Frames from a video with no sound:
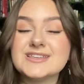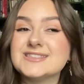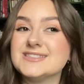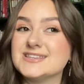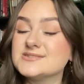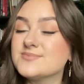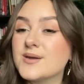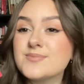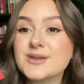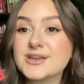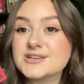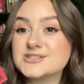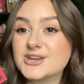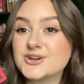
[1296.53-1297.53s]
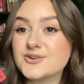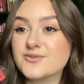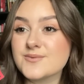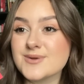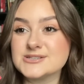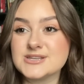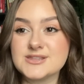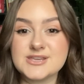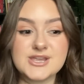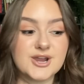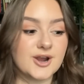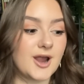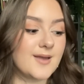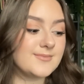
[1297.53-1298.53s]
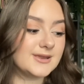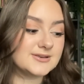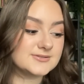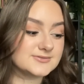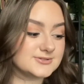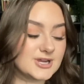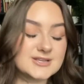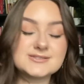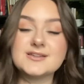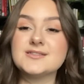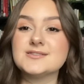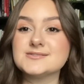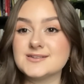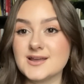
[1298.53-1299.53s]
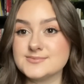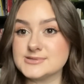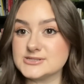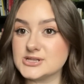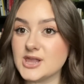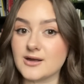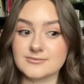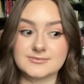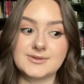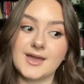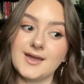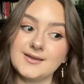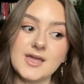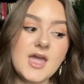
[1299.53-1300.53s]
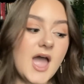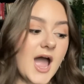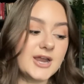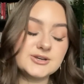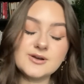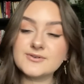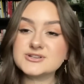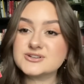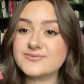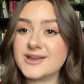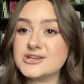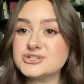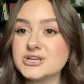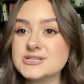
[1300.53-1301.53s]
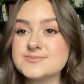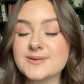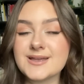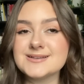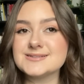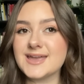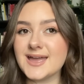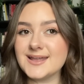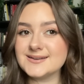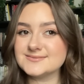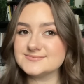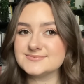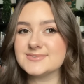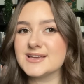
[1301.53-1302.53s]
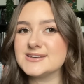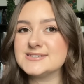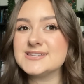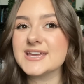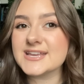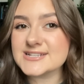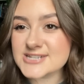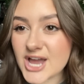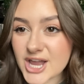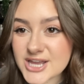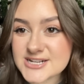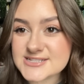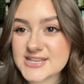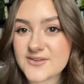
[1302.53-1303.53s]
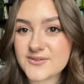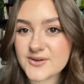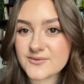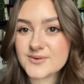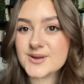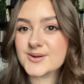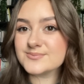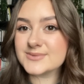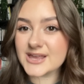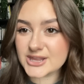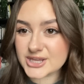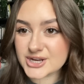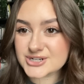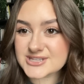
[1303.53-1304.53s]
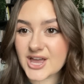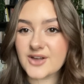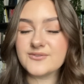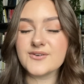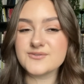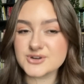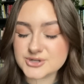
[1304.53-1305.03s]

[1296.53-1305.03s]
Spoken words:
this might be a contender for best of the year. I mean, just on the synopsis alone, okay? I do have reservations because, again, dick is not gonna save you from killing yourself if you're